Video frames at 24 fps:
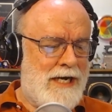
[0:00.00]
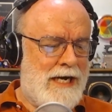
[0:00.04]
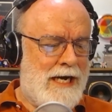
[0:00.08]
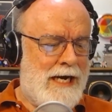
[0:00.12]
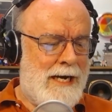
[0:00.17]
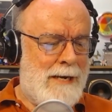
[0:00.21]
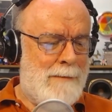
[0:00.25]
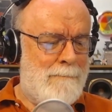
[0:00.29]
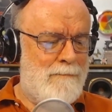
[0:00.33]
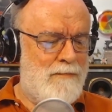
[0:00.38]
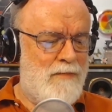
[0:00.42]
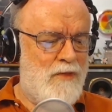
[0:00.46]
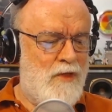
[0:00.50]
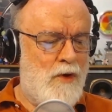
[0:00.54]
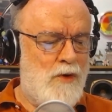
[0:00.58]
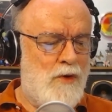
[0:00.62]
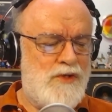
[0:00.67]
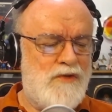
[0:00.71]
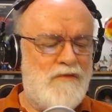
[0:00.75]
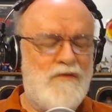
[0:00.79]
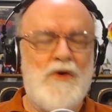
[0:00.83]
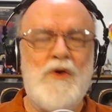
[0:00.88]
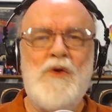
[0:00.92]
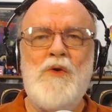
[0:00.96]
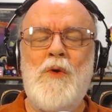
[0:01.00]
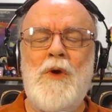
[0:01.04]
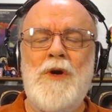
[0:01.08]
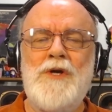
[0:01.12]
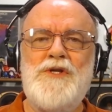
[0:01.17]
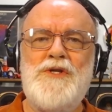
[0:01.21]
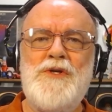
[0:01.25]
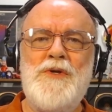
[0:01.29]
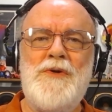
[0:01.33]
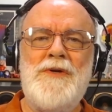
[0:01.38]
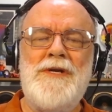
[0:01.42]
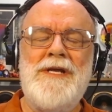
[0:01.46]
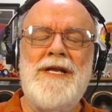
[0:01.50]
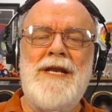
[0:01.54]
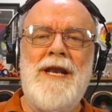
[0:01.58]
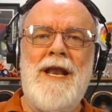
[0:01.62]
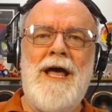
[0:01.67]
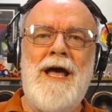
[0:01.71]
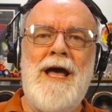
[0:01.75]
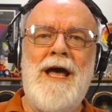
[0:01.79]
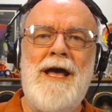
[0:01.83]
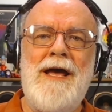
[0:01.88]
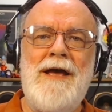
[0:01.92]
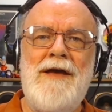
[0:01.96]
Those of you who are tuned in
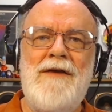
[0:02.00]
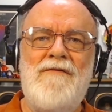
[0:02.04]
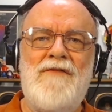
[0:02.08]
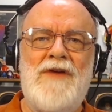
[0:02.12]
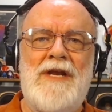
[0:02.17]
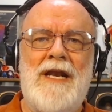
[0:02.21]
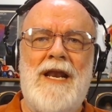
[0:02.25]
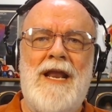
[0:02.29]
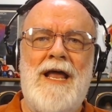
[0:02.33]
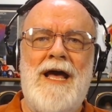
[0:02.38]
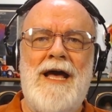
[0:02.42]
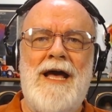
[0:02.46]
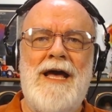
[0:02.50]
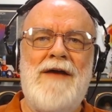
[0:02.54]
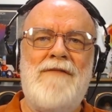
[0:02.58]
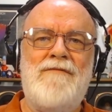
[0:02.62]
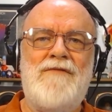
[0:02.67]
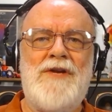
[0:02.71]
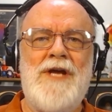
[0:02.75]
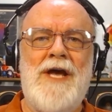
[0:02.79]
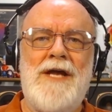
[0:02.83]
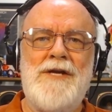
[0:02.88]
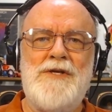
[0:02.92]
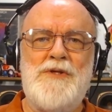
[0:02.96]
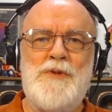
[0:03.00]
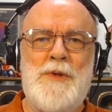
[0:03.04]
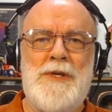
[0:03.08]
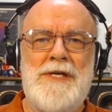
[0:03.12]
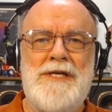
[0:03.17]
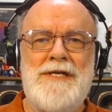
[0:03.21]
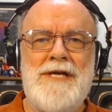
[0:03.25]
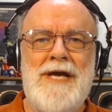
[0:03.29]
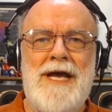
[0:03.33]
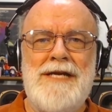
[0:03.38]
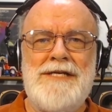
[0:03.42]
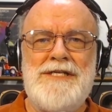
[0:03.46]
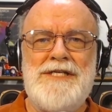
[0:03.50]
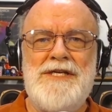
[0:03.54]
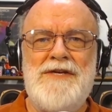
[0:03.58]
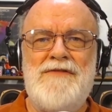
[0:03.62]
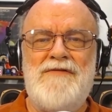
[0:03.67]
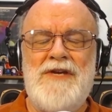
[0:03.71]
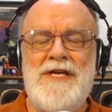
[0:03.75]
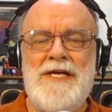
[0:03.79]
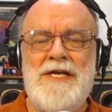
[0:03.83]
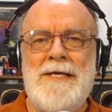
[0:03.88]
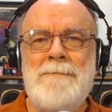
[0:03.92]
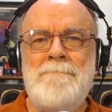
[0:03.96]
live at
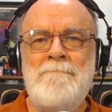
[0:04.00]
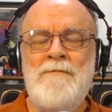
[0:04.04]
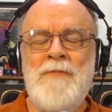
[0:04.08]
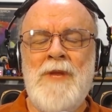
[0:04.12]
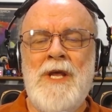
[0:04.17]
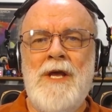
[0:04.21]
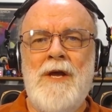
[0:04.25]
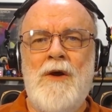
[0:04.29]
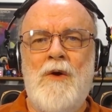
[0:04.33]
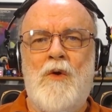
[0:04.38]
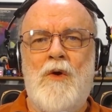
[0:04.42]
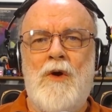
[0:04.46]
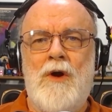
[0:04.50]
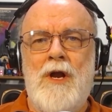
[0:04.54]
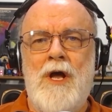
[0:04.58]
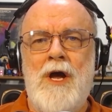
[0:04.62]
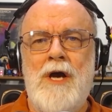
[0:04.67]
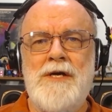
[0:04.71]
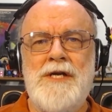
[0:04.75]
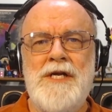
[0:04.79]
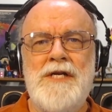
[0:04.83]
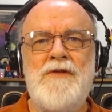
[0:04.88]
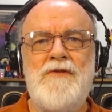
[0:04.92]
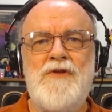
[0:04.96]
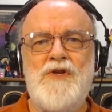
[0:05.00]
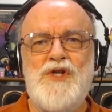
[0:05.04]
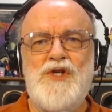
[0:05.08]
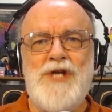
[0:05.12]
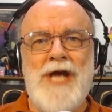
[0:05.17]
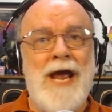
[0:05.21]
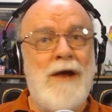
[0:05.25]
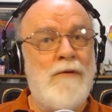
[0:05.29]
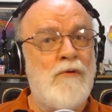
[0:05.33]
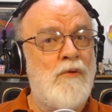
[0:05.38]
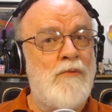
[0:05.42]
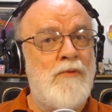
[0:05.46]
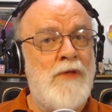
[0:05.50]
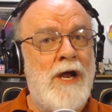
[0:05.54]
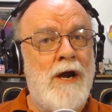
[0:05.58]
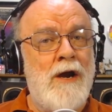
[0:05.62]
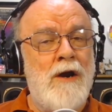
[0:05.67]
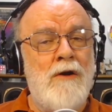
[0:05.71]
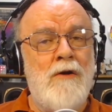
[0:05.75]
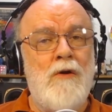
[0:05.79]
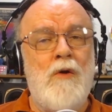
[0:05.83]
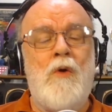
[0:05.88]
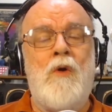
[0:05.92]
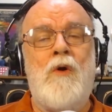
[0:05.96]
live.twit.tv or logged into the chat room
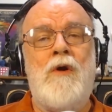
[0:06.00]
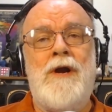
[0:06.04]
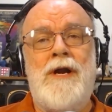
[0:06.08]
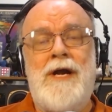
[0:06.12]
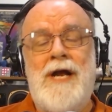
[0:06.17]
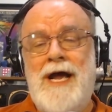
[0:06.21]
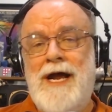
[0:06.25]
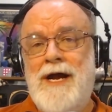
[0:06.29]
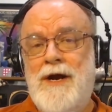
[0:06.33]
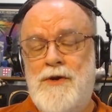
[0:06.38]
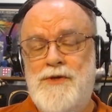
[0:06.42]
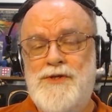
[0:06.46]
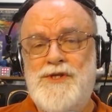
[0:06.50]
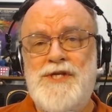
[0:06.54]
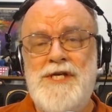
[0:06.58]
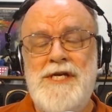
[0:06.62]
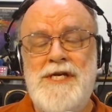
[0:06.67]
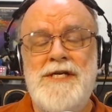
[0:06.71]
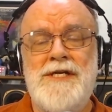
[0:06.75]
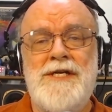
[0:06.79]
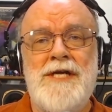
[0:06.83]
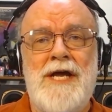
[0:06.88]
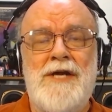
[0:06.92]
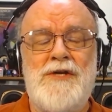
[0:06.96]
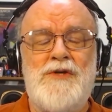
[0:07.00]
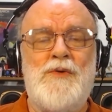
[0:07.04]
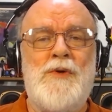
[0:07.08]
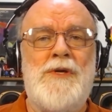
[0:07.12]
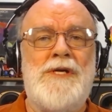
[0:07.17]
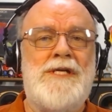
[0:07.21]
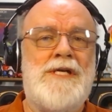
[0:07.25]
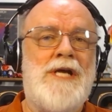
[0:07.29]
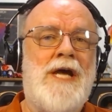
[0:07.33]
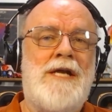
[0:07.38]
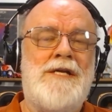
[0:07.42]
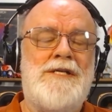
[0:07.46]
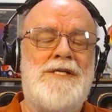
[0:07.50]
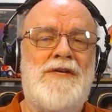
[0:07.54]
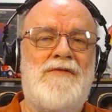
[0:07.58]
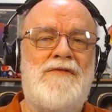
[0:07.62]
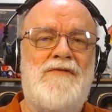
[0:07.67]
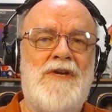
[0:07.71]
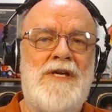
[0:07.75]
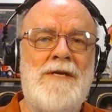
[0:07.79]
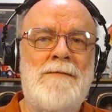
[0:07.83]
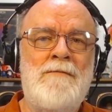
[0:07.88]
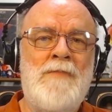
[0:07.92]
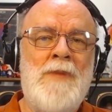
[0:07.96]
there or at
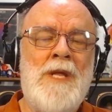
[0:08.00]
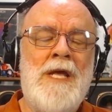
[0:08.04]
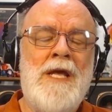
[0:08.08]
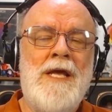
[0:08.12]
irc.twit.tv,